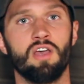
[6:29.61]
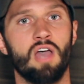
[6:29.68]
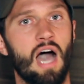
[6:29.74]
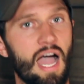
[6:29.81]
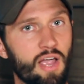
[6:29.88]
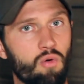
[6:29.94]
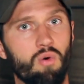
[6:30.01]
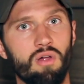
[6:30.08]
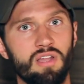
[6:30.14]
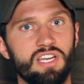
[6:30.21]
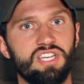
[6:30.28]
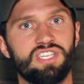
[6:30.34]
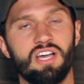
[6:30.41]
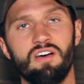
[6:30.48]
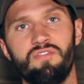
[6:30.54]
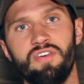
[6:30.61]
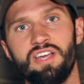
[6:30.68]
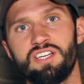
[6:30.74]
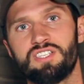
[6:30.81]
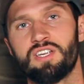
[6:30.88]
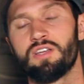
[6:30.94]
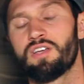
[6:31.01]
high quality
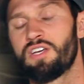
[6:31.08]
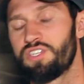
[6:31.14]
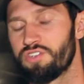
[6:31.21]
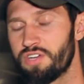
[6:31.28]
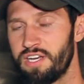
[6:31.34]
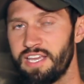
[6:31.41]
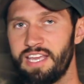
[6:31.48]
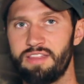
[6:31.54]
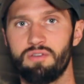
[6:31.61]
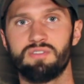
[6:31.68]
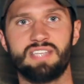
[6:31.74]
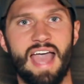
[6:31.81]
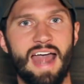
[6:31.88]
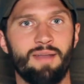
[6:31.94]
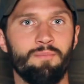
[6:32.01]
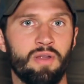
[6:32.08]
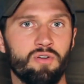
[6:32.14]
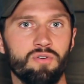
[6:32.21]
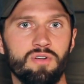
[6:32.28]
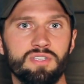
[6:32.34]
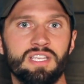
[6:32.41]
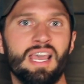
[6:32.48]
shellfish, because you're going to get those added
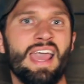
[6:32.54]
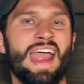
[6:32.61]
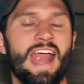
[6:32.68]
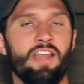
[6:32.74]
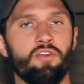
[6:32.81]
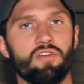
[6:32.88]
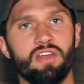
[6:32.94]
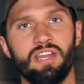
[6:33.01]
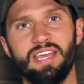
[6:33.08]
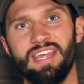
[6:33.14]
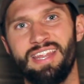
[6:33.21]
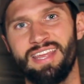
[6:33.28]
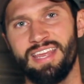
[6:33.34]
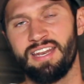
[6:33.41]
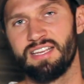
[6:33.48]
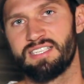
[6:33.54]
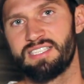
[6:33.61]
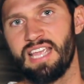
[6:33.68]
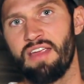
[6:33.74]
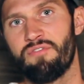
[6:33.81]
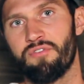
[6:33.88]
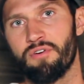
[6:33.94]
minerals and you're going to get it in a
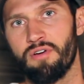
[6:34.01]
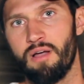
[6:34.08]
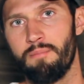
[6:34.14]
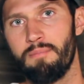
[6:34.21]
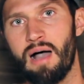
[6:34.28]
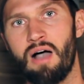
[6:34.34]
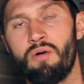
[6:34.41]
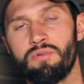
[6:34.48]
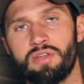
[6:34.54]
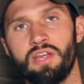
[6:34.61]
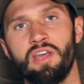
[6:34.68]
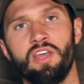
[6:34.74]
safer amount.